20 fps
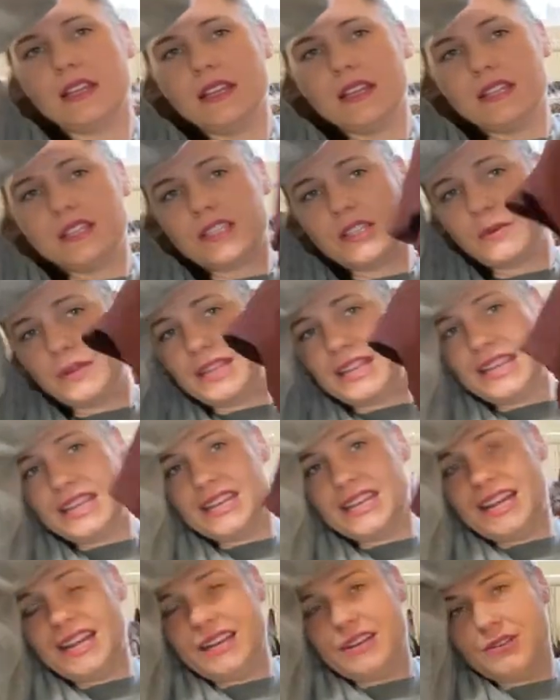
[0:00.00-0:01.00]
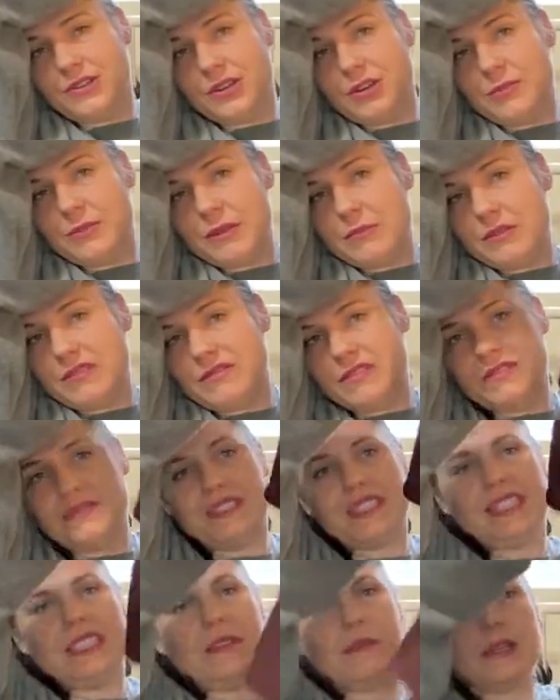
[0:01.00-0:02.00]
So again, I don't know, maybe
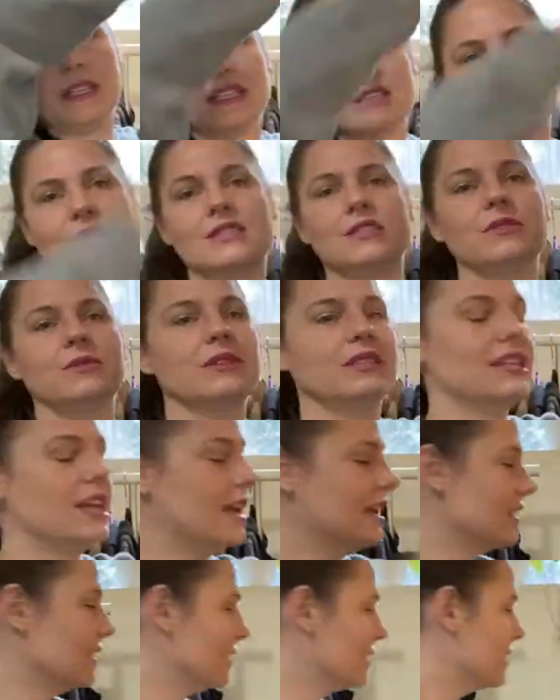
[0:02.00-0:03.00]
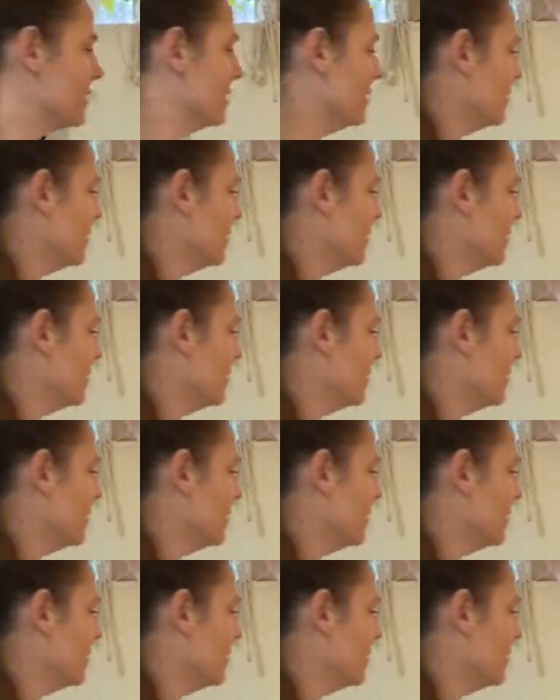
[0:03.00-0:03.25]
15 because it's new with tags.